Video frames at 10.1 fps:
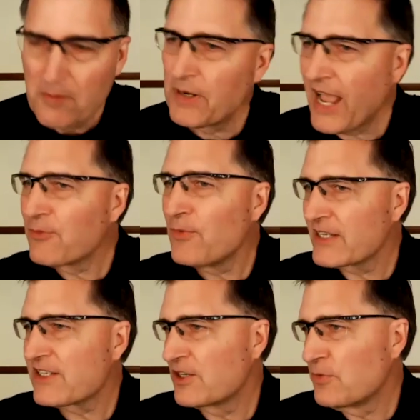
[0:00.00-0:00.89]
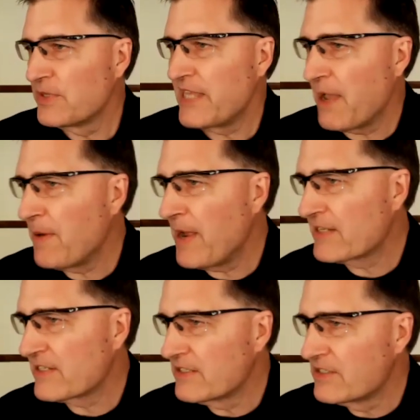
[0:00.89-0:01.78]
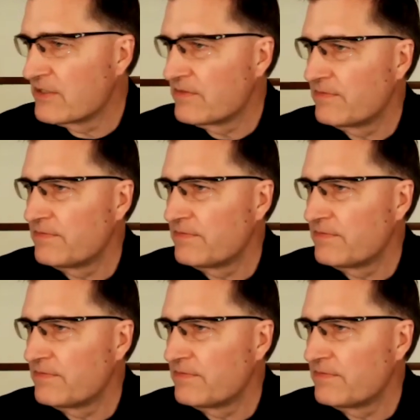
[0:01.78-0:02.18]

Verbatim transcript: But I wrestle with that passage.